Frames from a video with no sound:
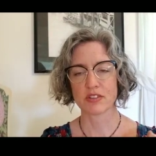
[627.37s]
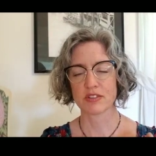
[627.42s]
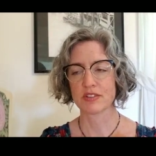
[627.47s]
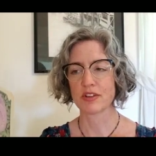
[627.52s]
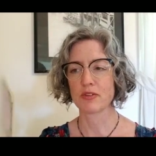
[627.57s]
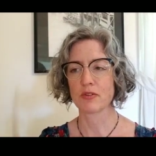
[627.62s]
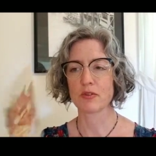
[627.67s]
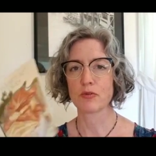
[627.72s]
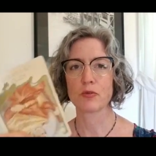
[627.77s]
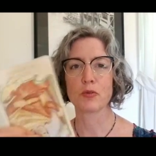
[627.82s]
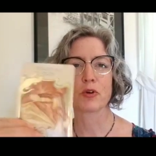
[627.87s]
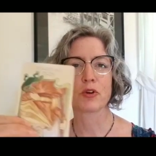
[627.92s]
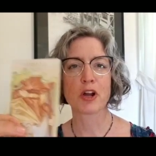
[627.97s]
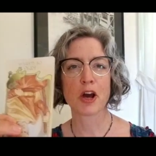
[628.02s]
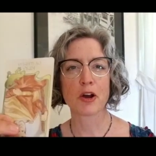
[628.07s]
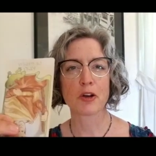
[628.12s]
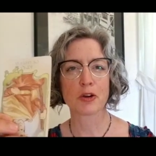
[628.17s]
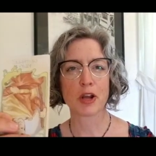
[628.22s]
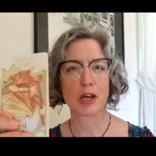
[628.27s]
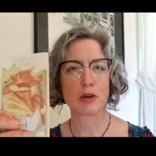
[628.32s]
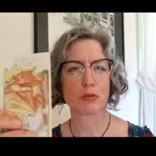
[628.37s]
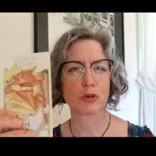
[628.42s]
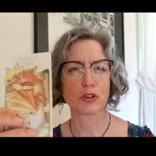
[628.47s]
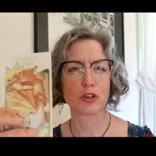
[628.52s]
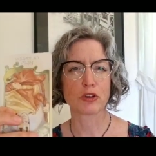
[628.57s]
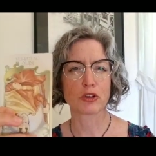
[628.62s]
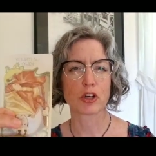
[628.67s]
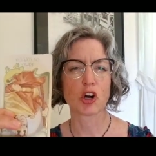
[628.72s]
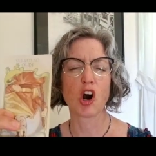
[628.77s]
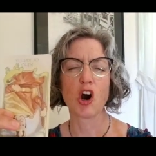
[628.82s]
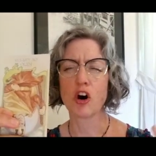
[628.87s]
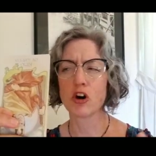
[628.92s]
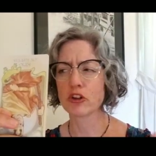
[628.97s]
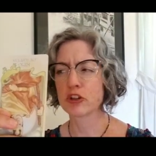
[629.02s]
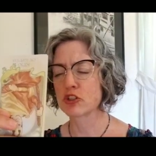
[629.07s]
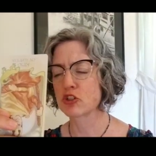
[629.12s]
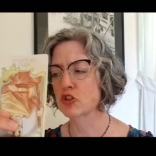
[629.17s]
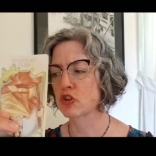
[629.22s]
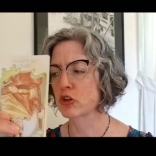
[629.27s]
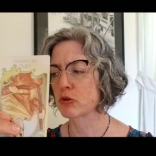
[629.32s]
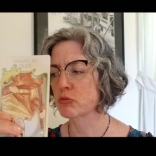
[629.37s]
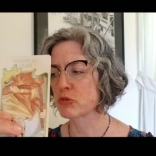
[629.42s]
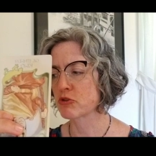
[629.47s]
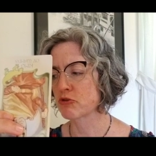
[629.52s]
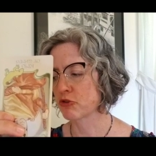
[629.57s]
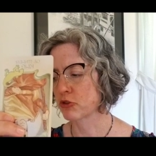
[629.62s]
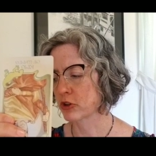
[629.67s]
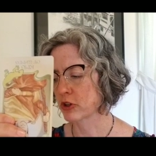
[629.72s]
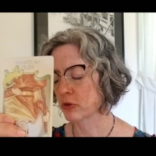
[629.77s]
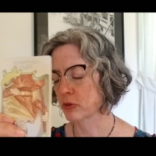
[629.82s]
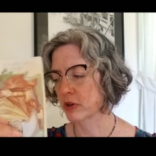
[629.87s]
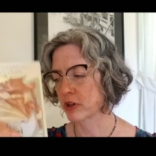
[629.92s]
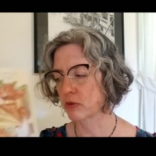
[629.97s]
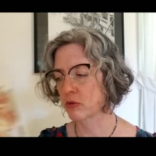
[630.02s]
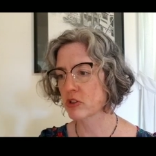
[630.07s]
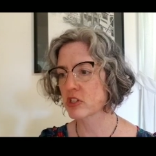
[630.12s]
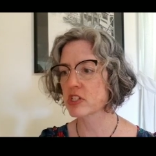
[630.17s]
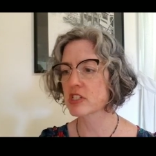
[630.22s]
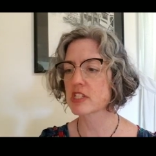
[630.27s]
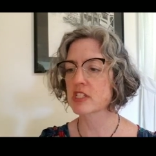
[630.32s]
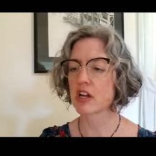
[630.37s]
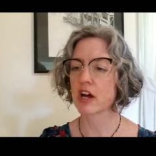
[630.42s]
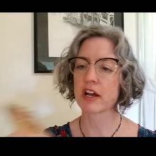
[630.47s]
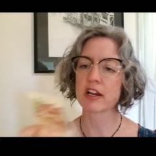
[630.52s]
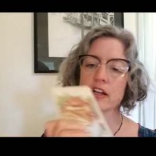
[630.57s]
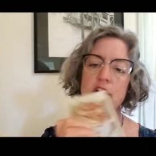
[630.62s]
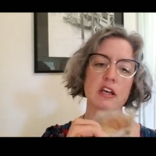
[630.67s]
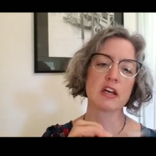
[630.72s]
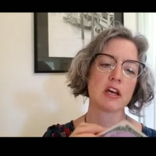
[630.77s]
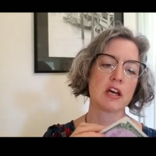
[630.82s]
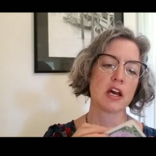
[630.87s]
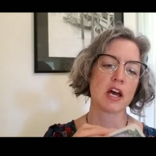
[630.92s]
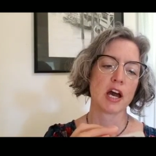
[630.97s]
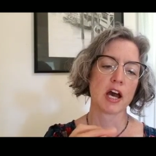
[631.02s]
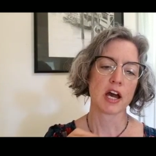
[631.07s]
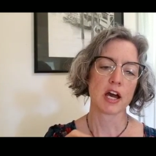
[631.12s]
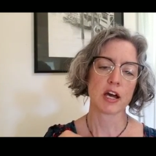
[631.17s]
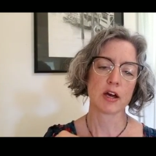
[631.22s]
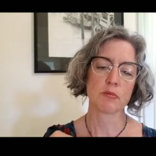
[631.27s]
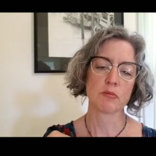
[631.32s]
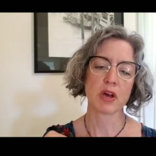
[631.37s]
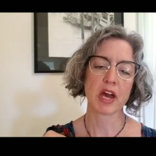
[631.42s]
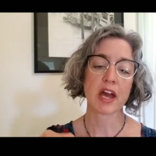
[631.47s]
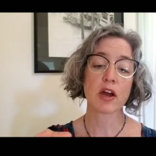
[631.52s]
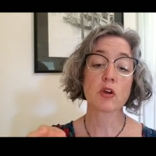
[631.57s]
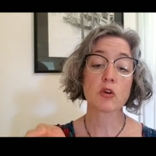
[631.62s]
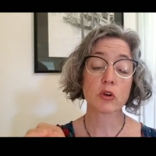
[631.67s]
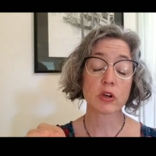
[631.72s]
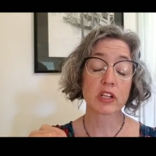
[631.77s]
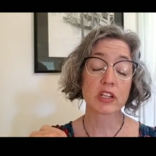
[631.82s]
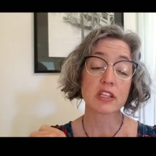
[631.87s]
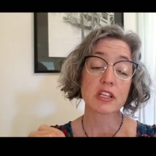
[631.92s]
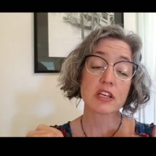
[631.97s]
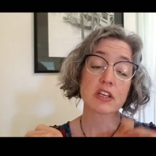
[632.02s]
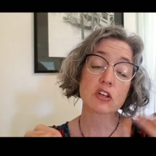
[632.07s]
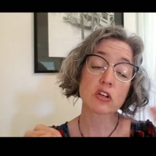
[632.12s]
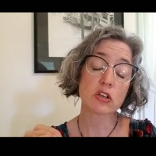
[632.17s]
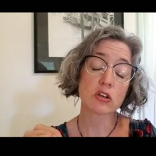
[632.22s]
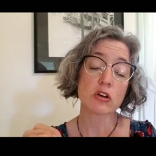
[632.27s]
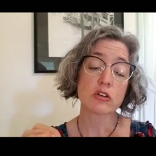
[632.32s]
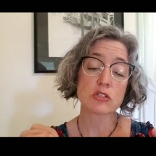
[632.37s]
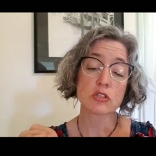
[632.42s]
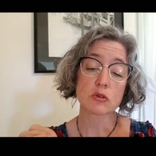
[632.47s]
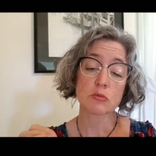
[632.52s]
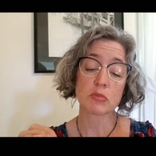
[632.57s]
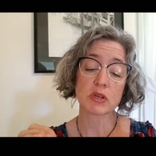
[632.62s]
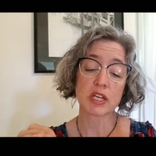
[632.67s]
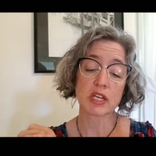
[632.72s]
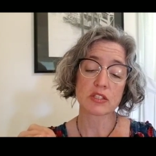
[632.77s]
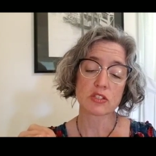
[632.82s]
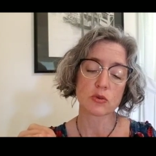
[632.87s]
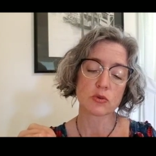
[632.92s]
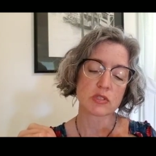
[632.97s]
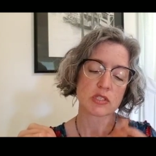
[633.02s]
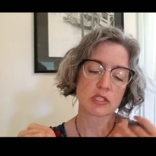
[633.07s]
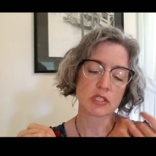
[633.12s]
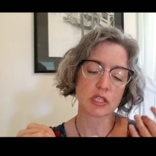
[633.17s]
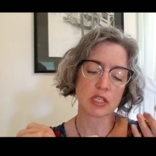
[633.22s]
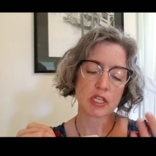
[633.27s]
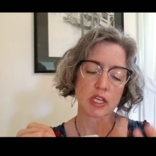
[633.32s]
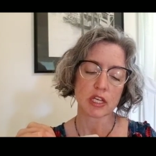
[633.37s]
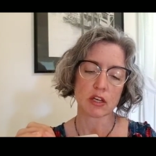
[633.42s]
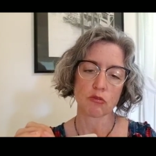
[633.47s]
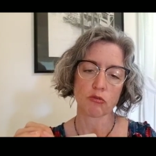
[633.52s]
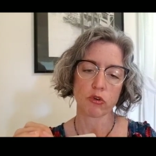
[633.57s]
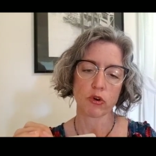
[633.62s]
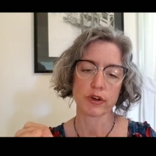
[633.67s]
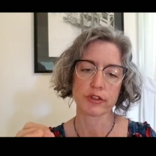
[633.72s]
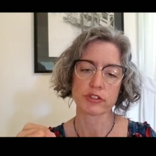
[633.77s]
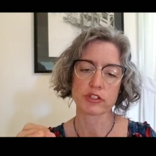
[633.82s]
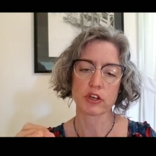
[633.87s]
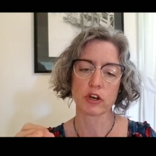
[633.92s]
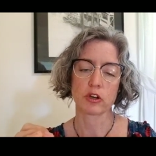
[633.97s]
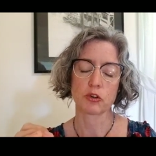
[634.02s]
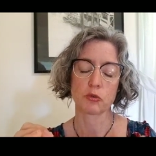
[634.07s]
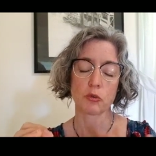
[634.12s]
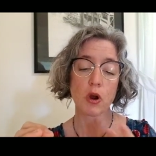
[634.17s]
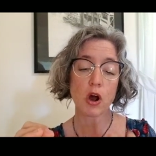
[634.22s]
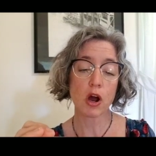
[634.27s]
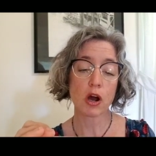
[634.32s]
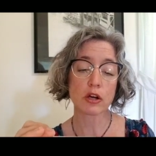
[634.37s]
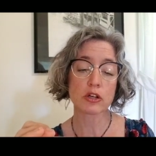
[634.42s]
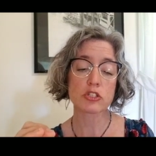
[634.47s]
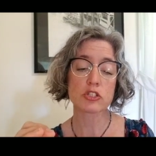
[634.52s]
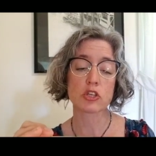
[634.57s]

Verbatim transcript: We're not able to call the troops forward. We're just not um, or it could also be so it's the King of Wands gone wrong.